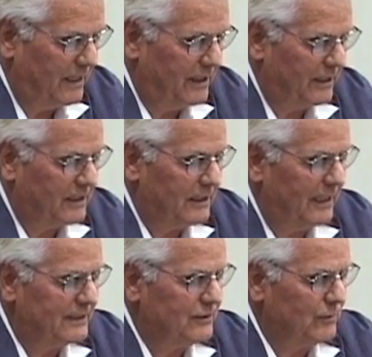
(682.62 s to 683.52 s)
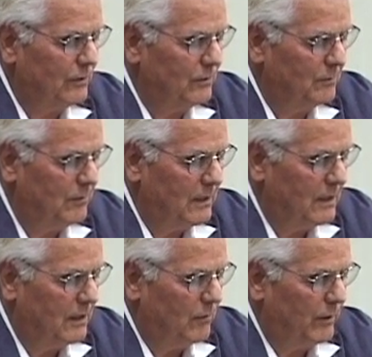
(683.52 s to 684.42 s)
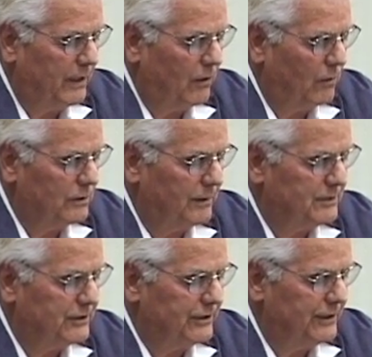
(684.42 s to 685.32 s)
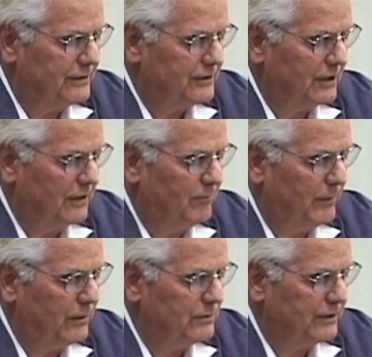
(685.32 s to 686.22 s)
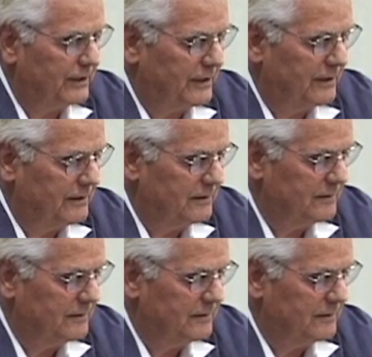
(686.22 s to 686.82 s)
In a classroom, we hold up sheets of music